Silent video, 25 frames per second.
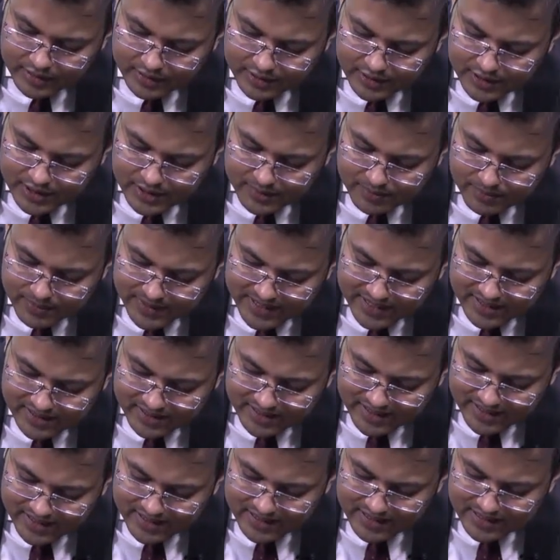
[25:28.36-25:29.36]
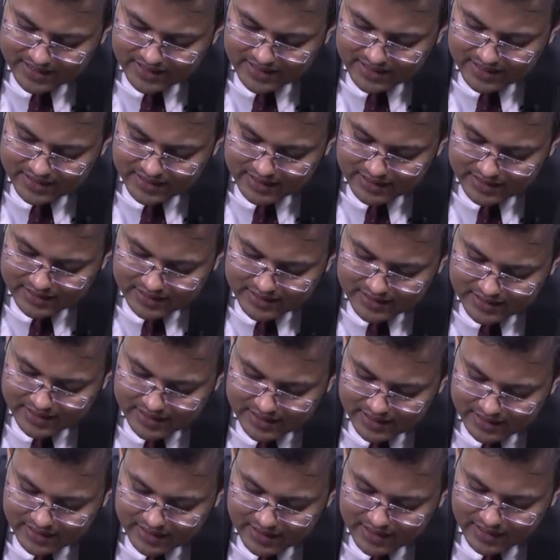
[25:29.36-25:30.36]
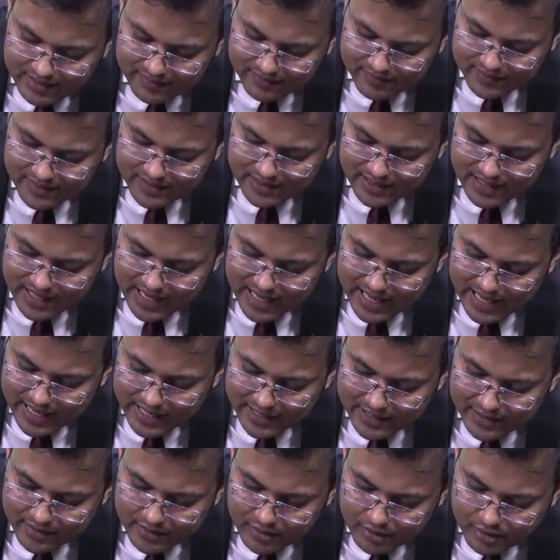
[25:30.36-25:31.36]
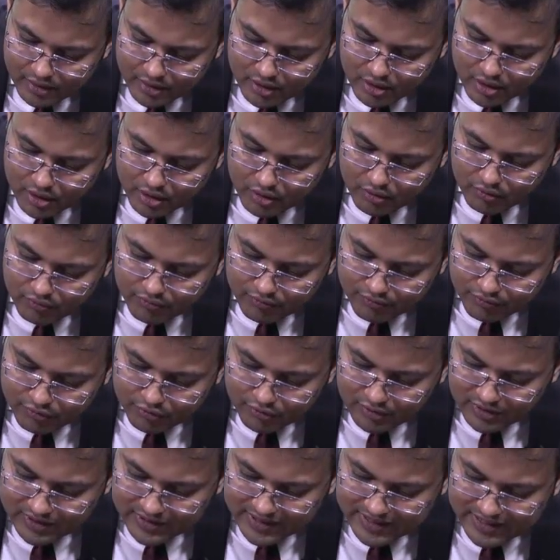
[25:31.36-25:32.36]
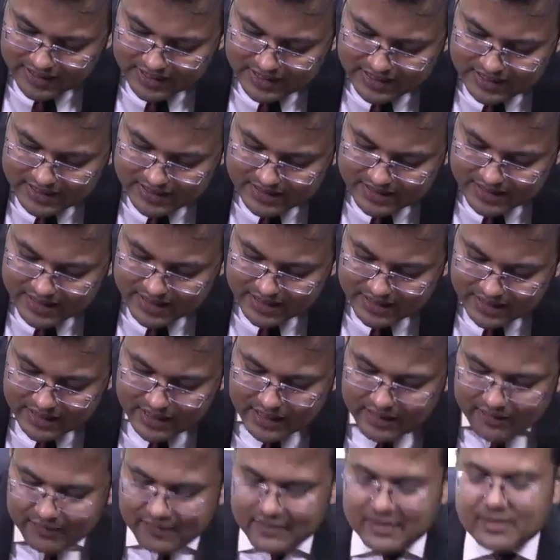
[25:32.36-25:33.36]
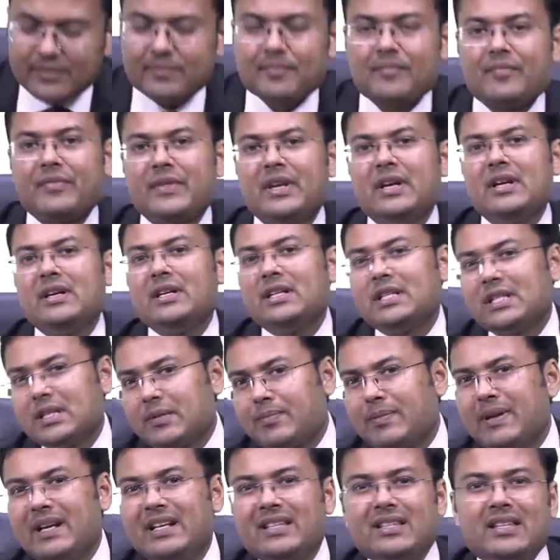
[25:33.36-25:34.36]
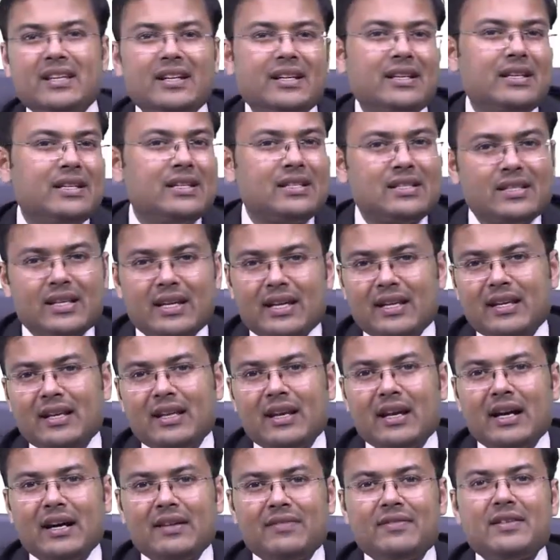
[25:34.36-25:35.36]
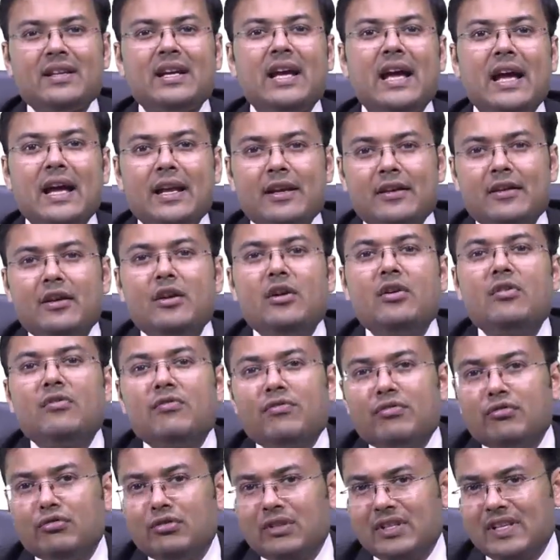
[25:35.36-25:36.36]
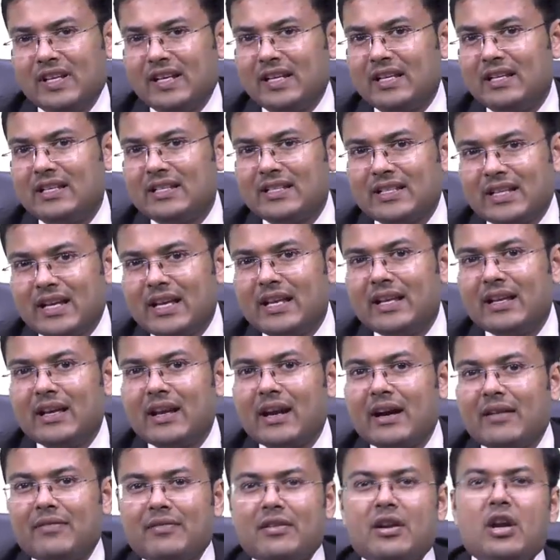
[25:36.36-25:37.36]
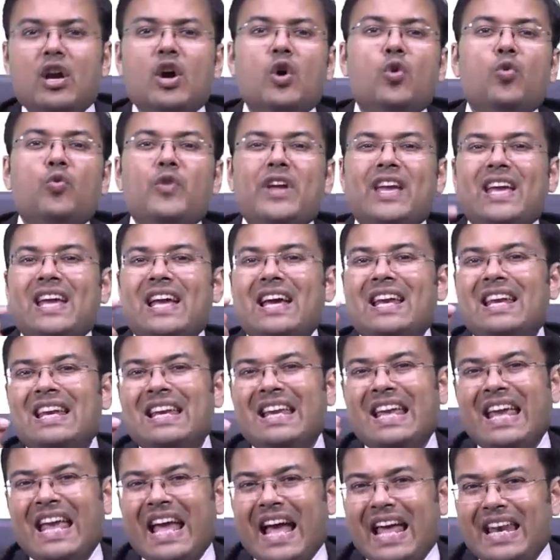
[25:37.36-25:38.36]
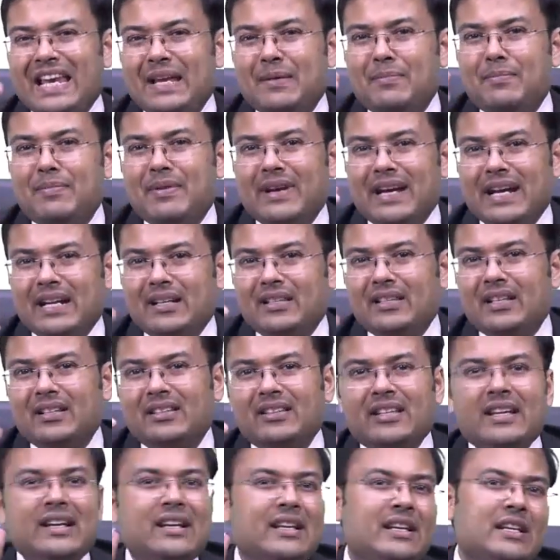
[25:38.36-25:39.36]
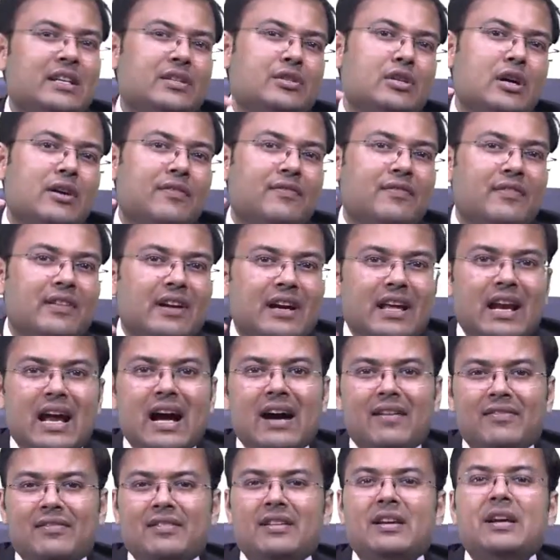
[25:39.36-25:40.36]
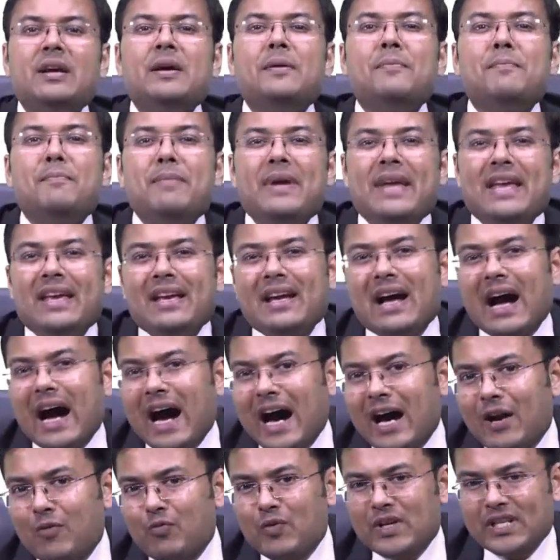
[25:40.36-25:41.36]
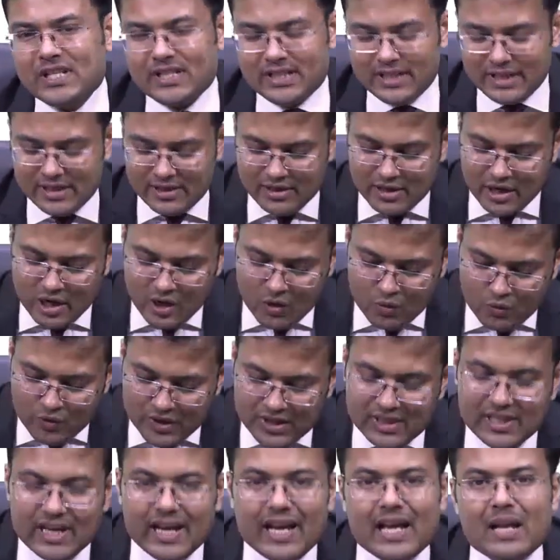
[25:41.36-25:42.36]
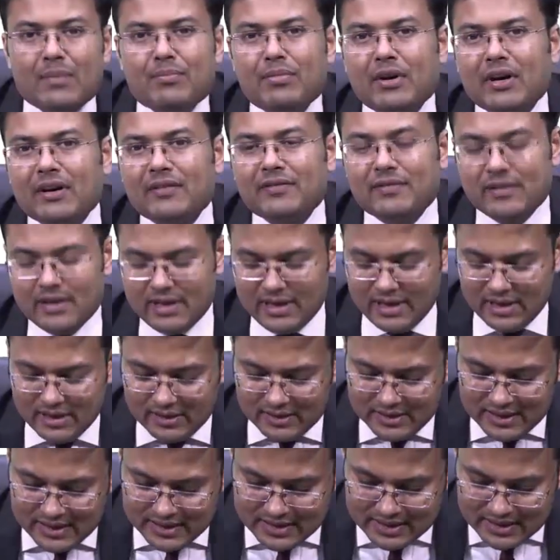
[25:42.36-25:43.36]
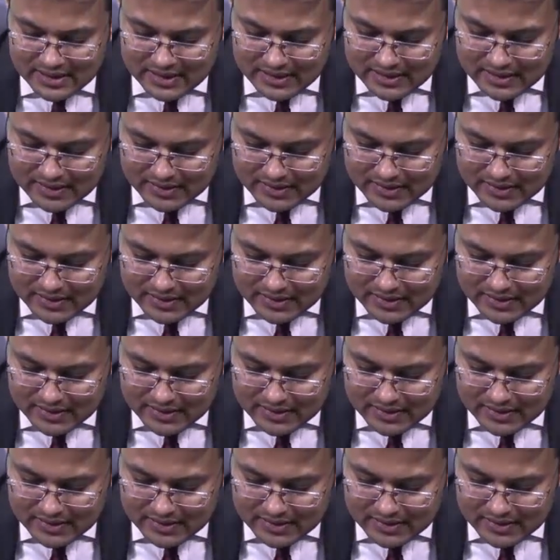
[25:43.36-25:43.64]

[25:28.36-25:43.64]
split thickness skin graft and full thickness skin graft. Split thickness skin graft and full thickness skin graft. We can calibrate the thickness of graft being harvested with the help of this